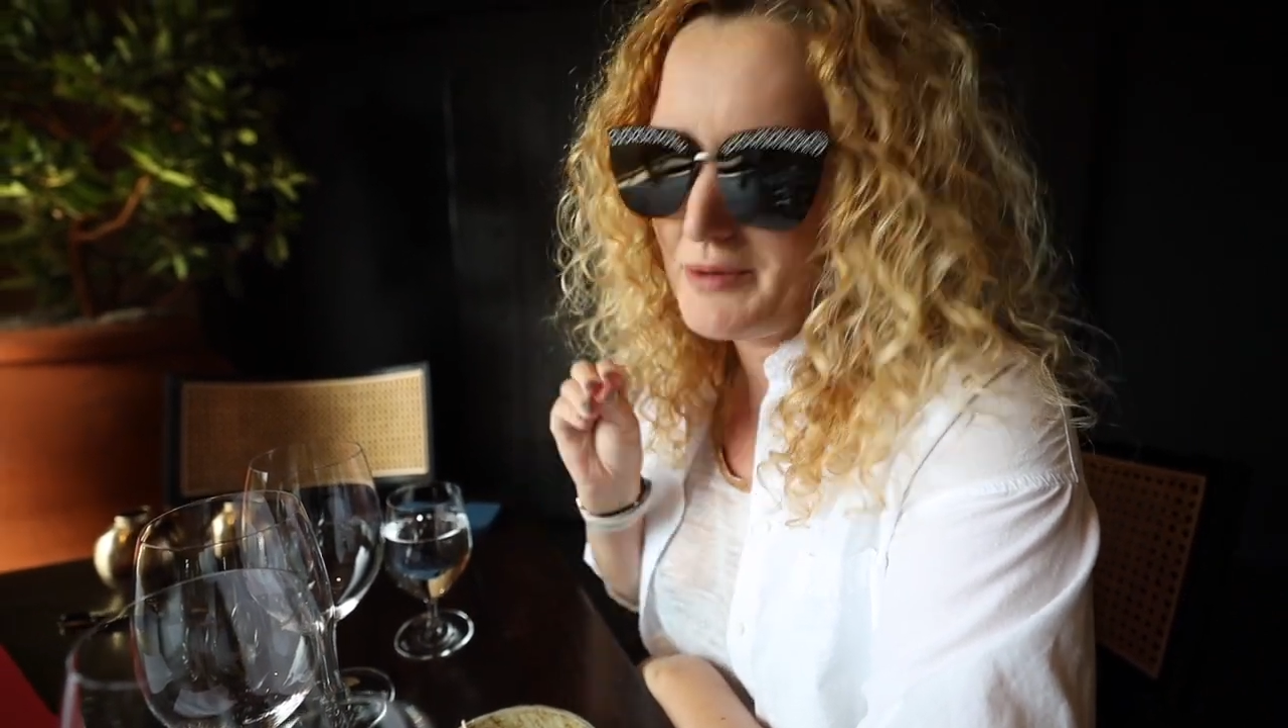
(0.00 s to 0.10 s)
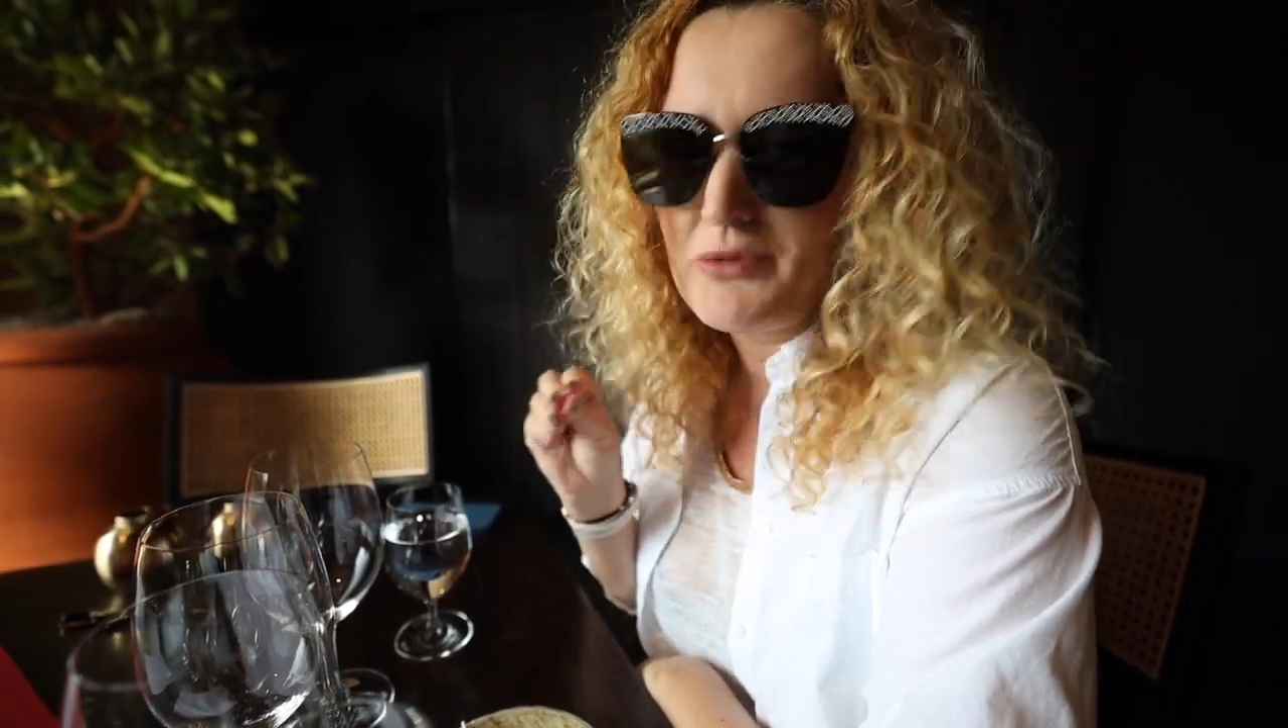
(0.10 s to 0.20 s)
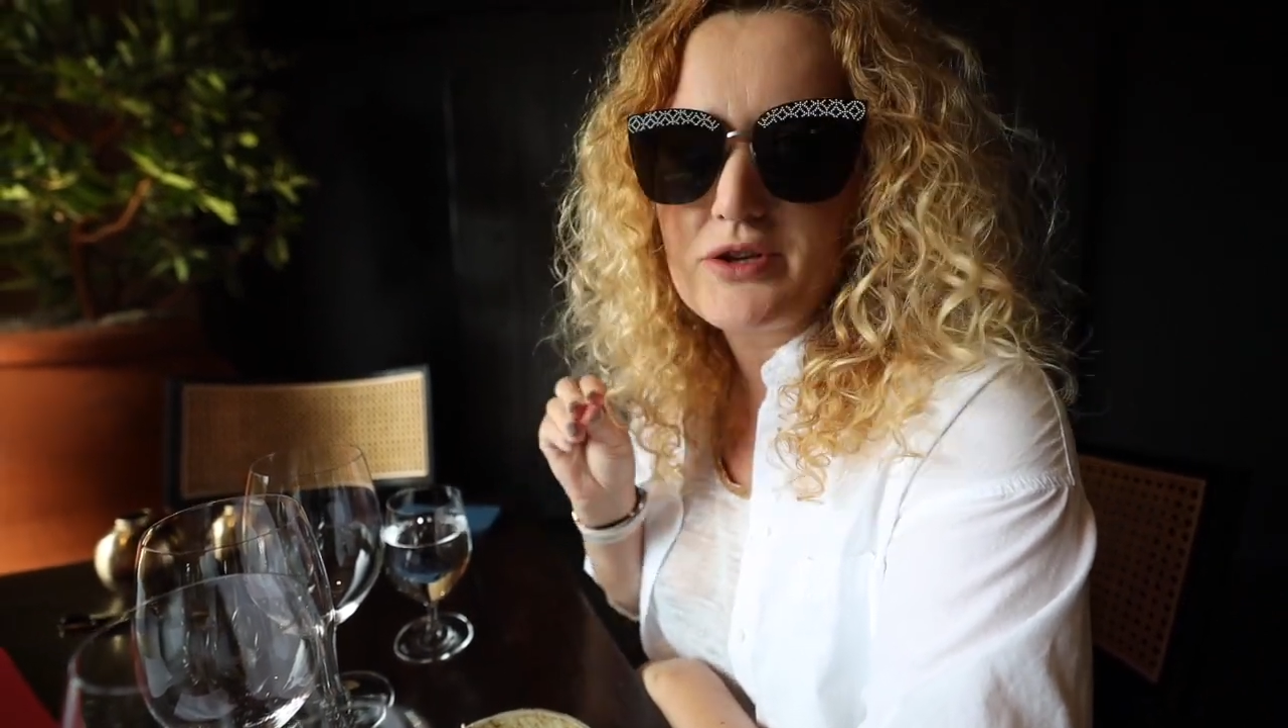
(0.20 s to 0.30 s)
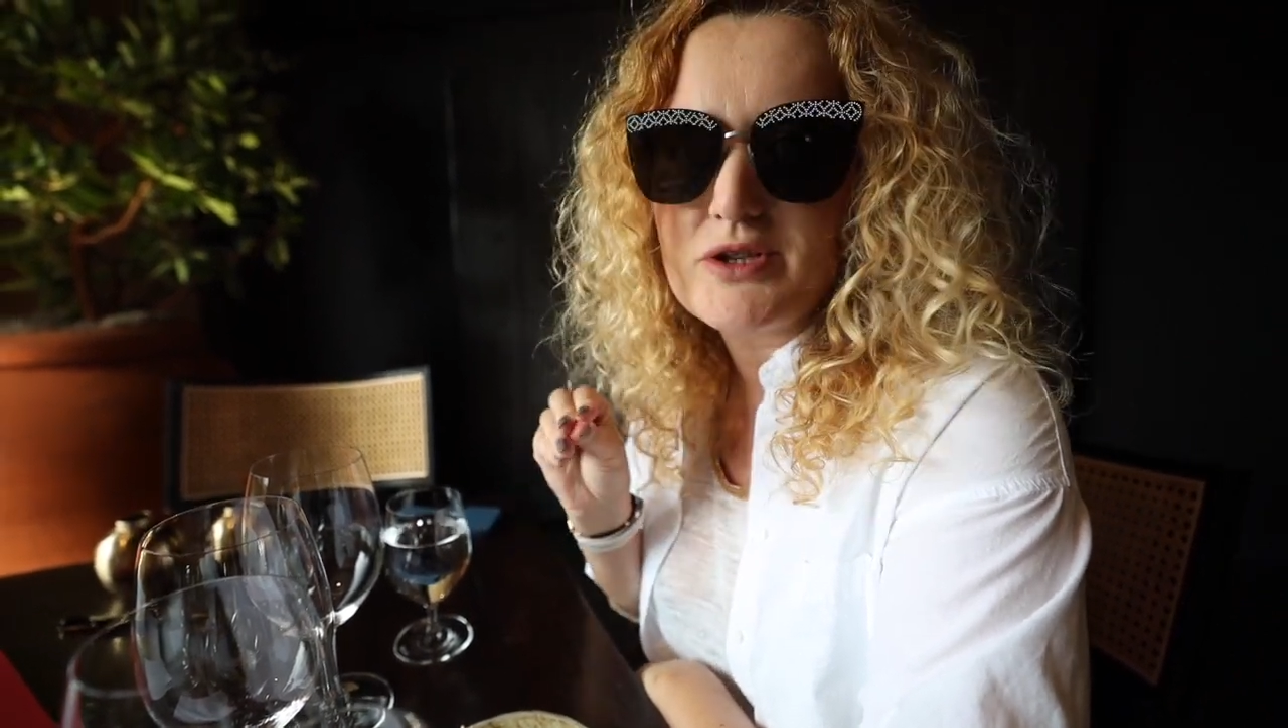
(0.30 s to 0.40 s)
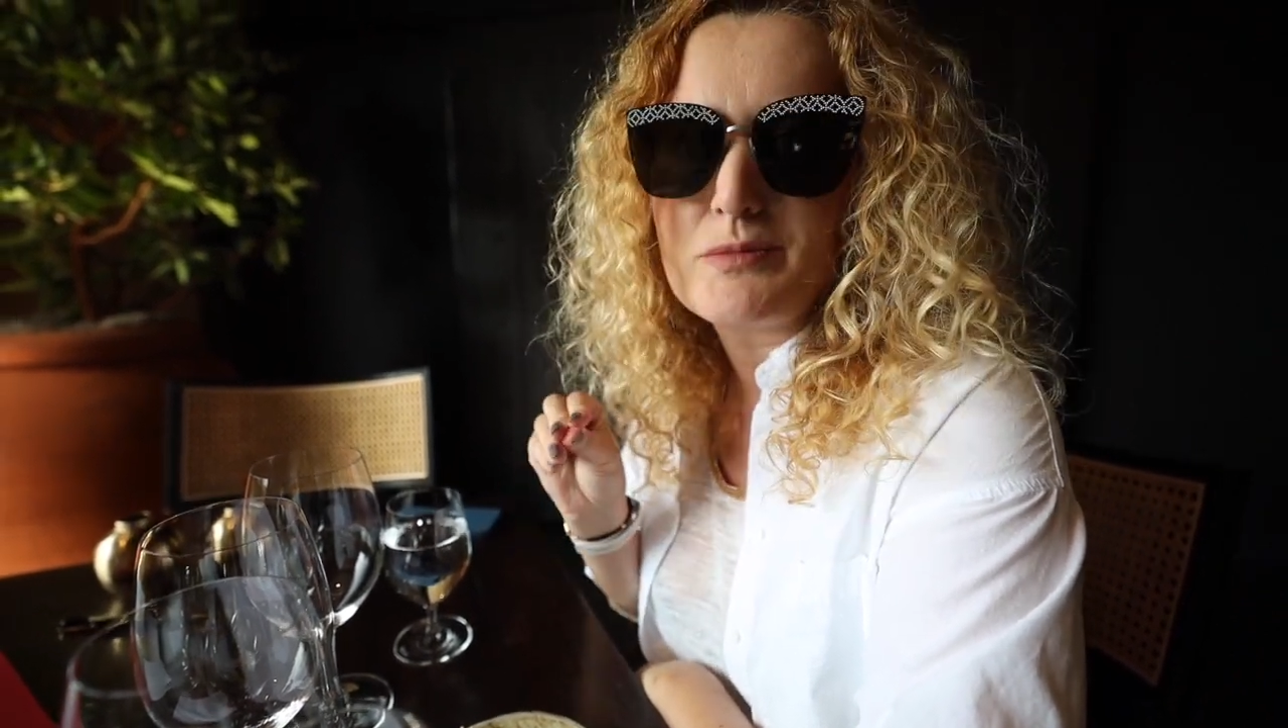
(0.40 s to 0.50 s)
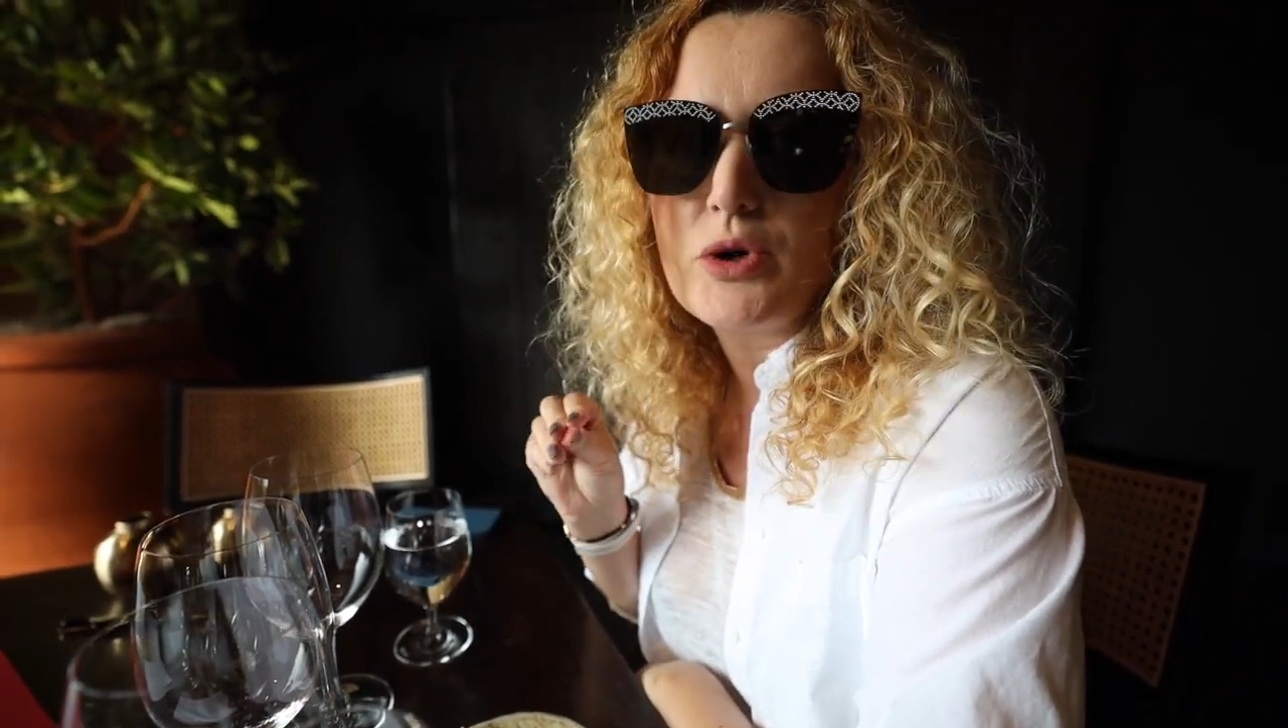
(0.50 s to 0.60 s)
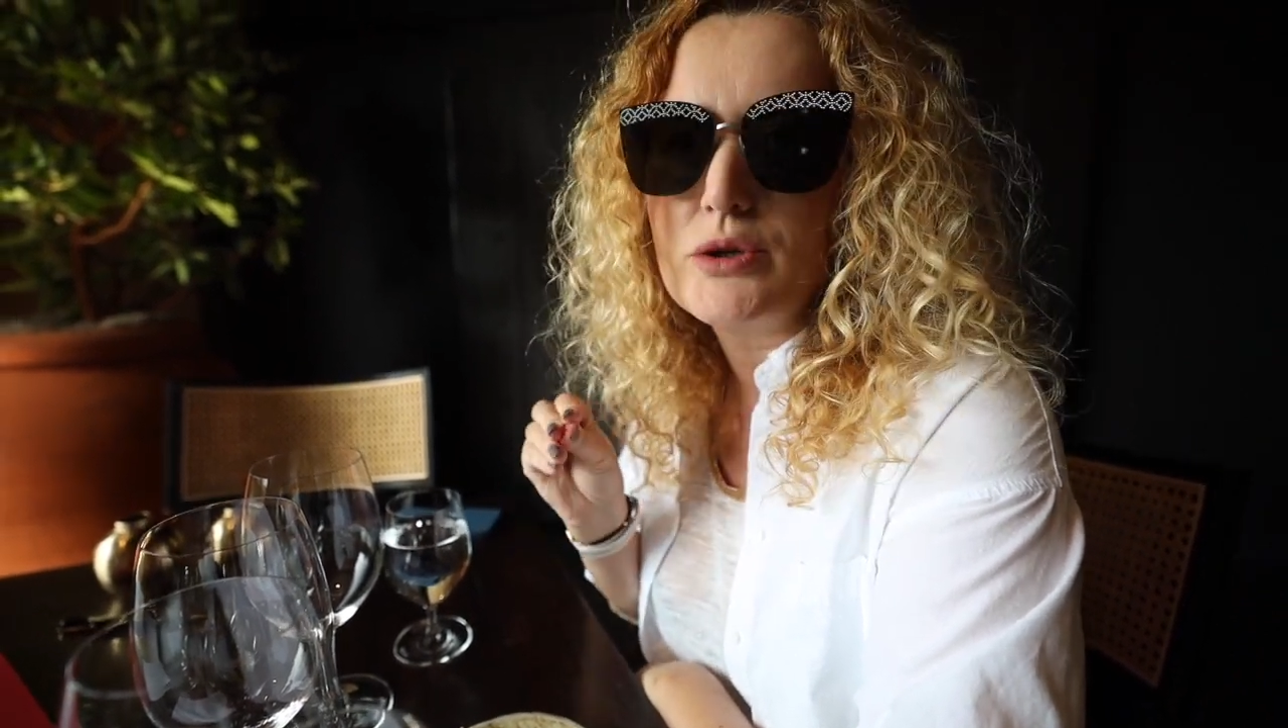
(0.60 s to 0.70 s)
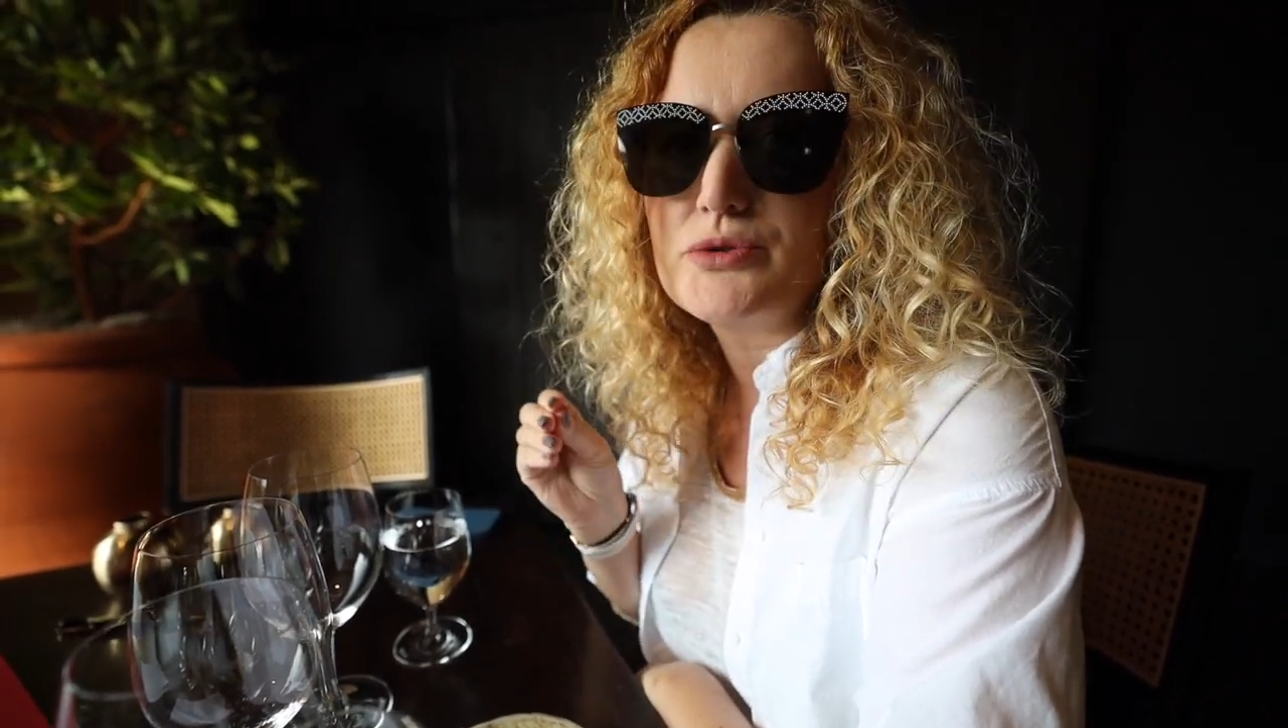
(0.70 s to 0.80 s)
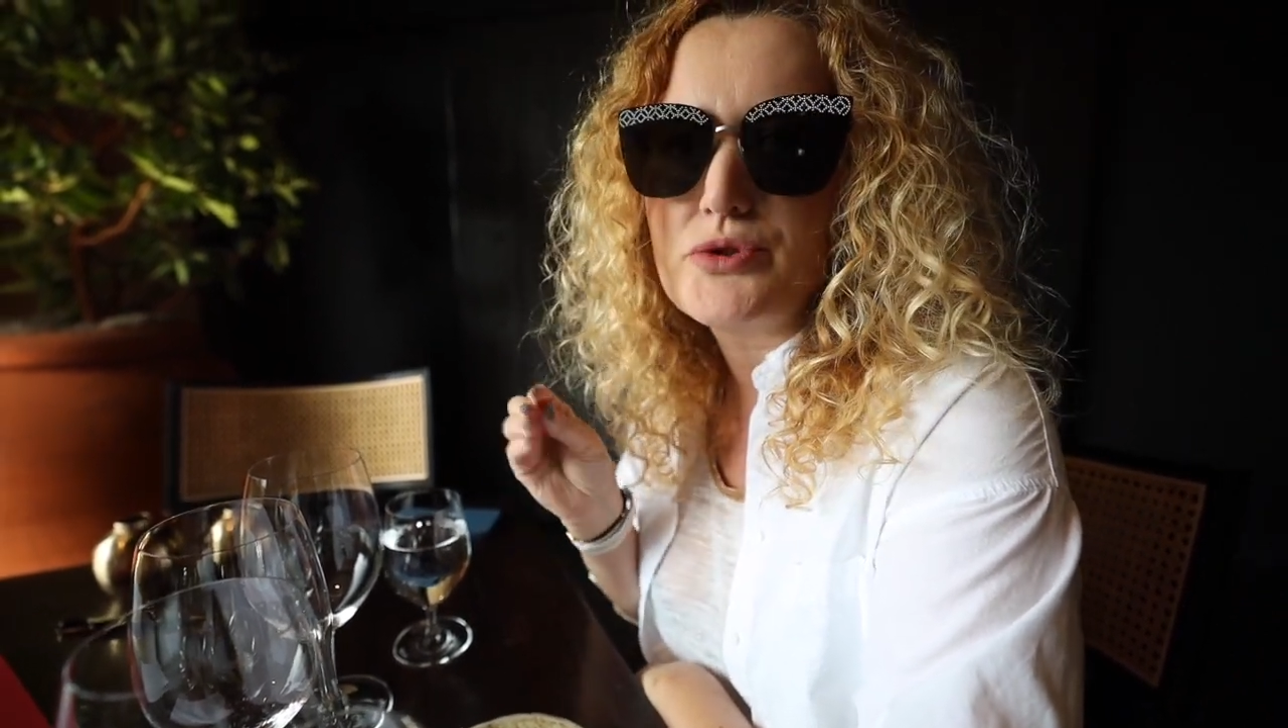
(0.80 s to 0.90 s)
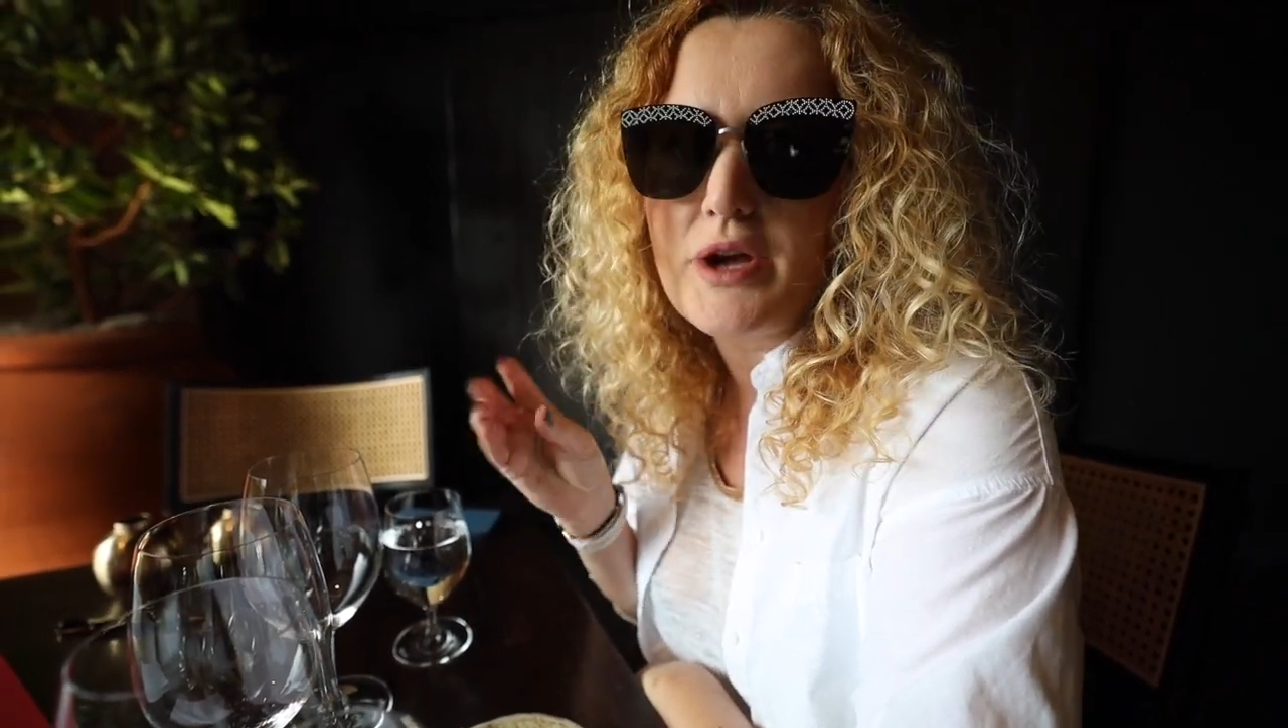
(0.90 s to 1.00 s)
something small